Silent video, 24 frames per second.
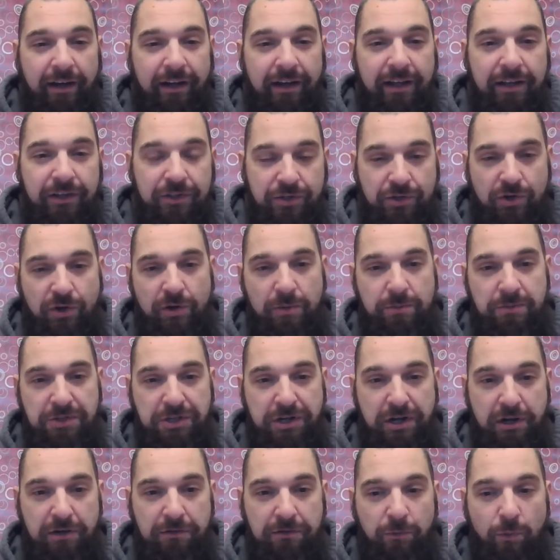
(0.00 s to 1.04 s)
in terms
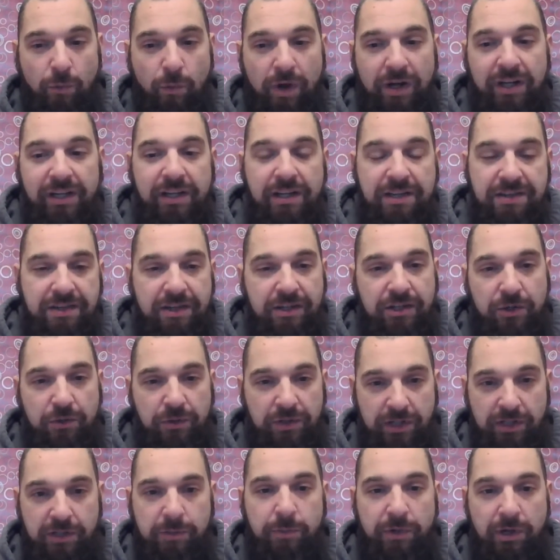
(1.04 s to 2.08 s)
of what it is that you
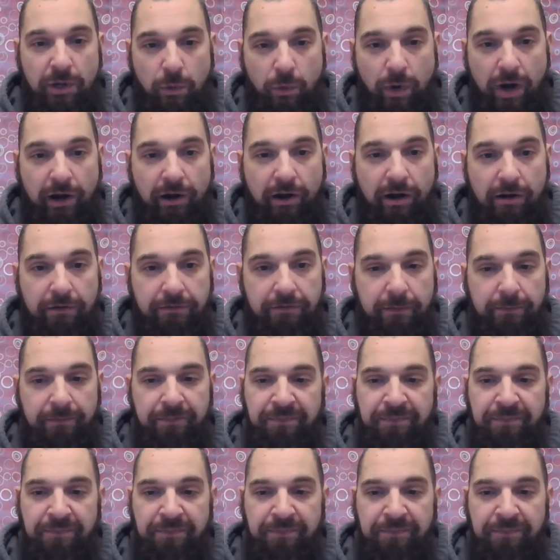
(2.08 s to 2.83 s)
need to be aware of.